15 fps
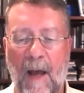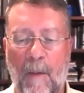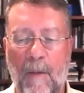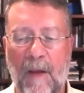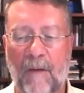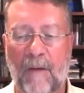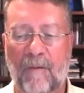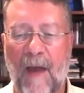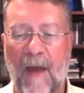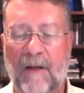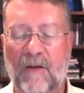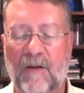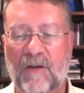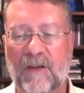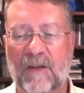in
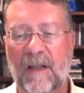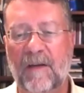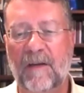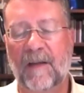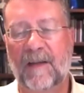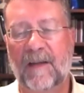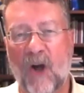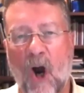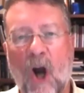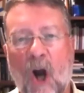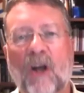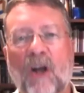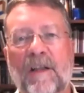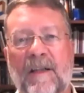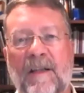fact, you see that the
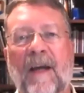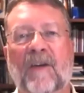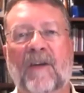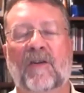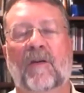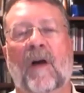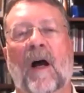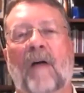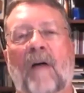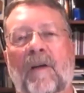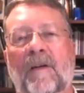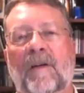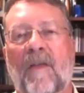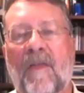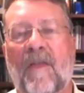architecture of
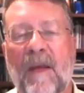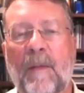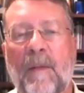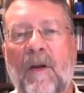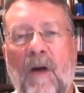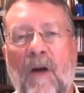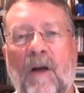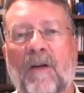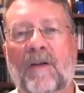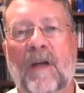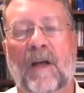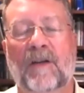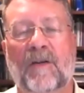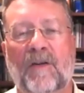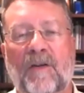it, the theming
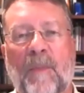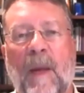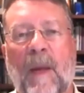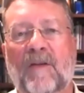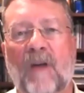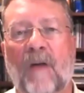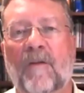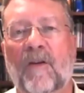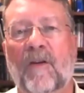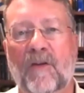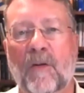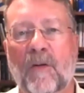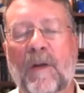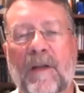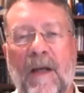architecture, is based off the
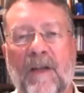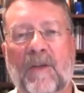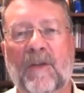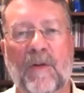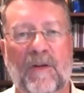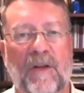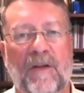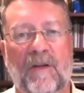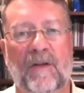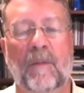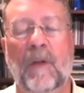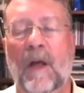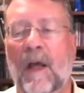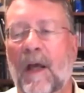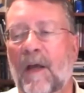Dewey Decimal
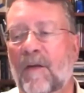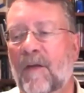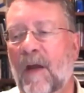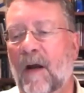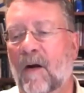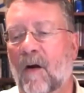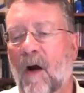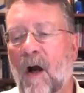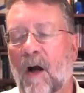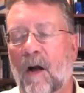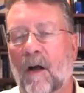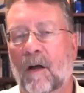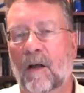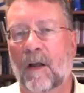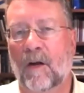System. There
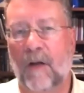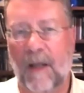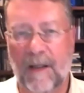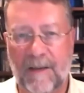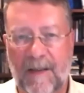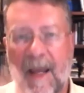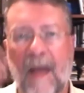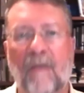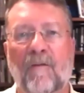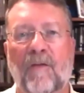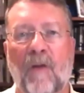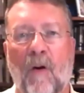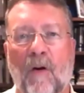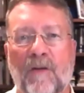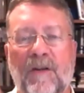are, again, 10
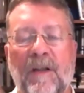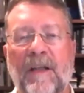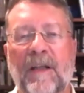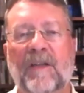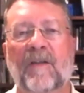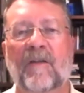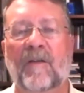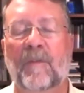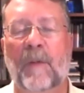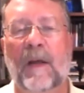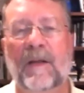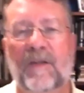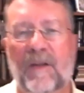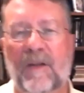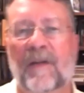floors, and each of them
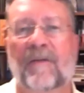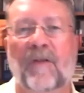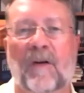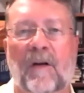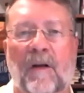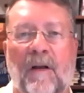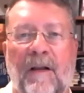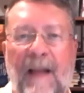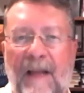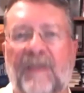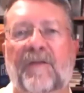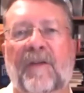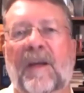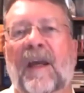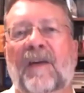is a different
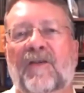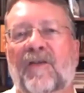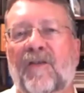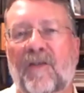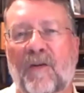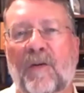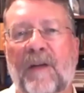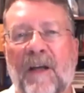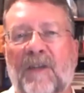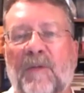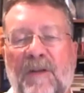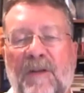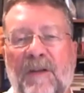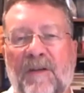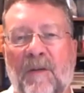classification, the Dewey
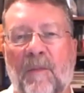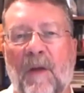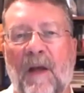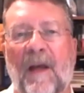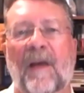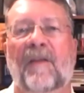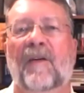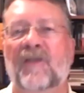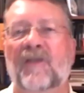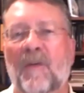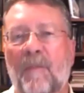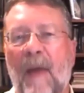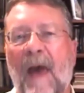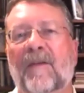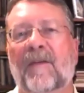Decimal System. There's a
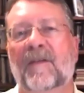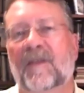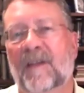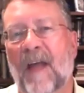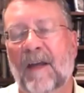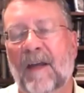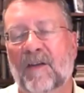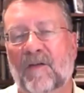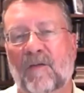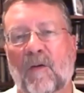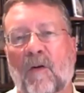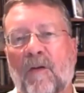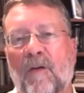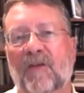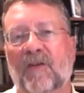math and science
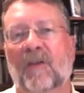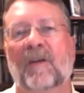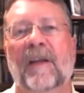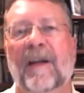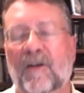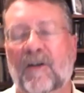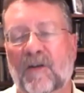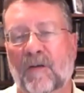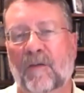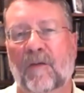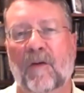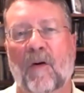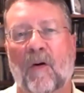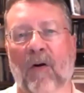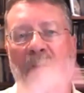floor, there's a literature
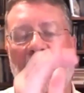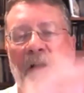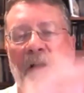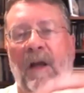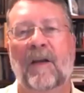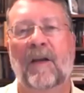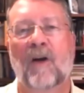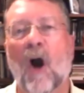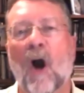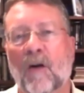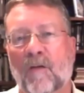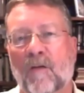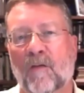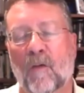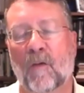floor, and an
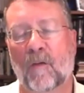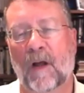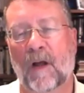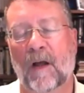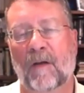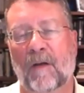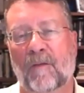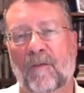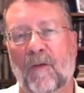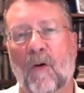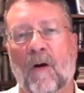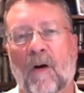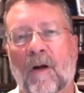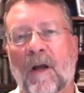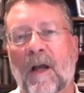art
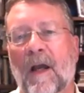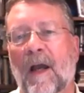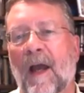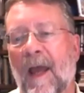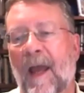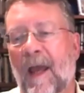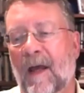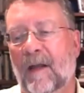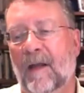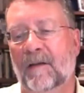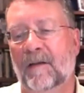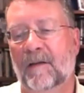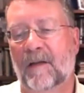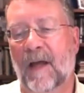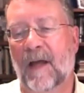floor,
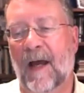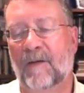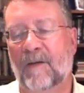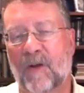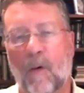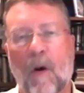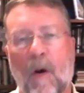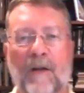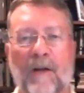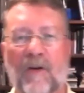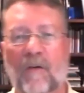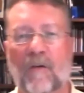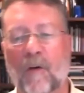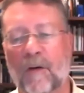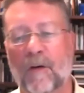and so on and
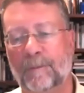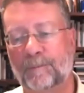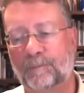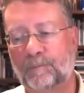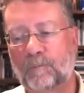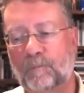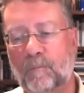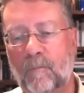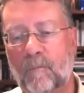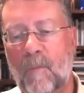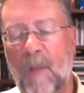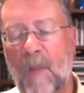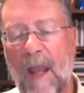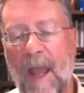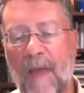so forth.
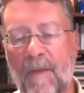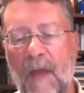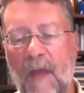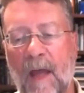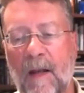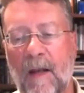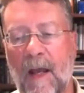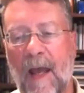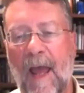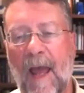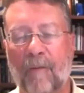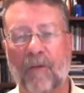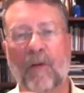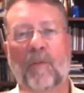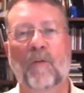And then
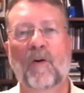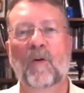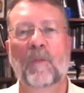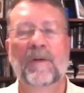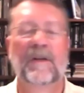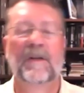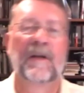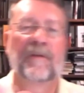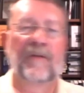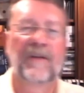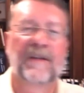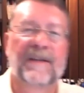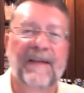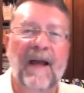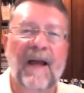every room is a
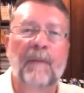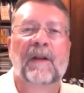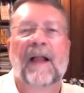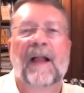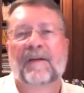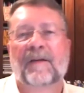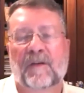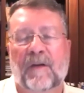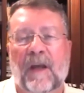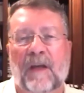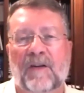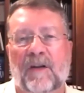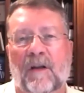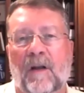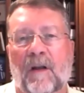different
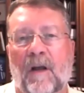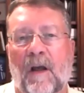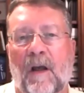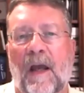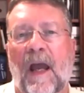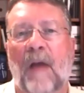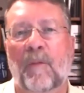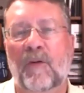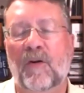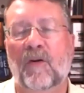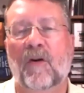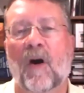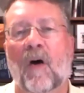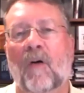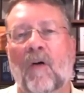sub-classification. And when you
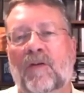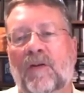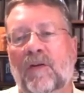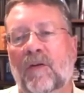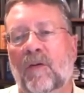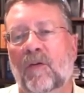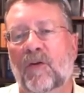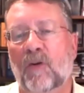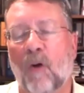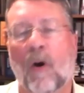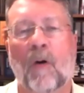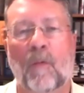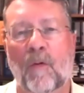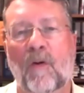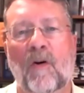go to
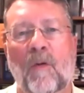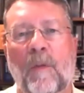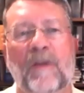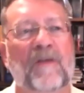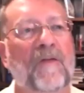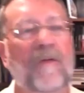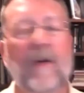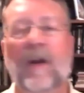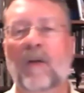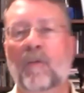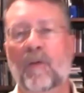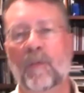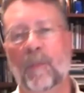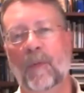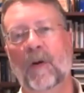your room, it's filled
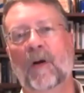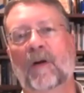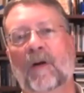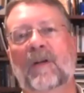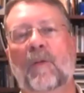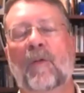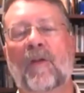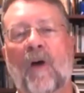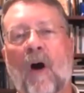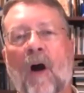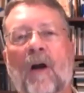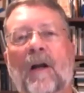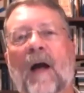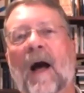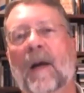with books and with
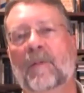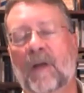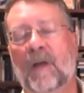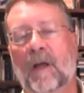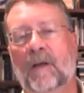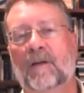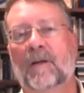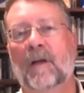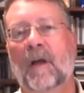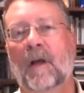art objects